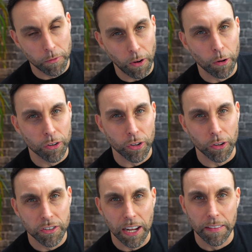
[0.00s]

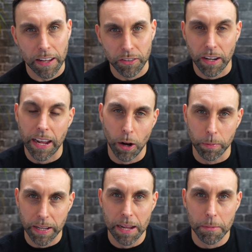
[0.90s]
focused on saying that it's going to
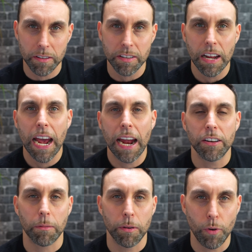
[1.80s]
help gamers
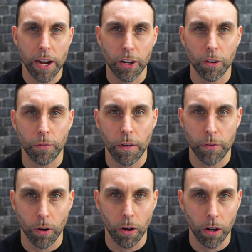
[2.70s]
and it's going to be really good for
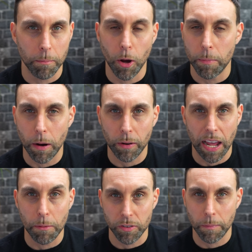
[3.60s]
if you're on a mobile
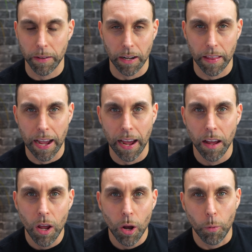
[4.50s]
game or something like
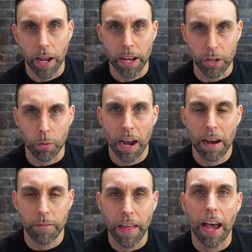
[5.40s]
that where you'll
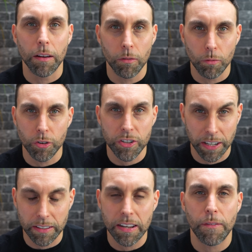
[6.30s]
have that
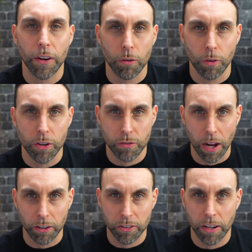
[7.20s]
significant
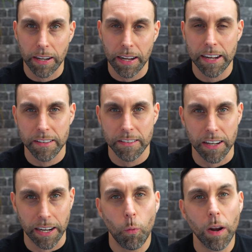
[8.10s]
reduction in
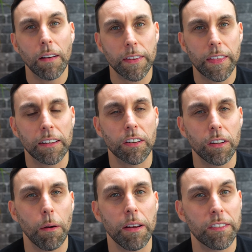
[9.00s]
latency. One other thing to notice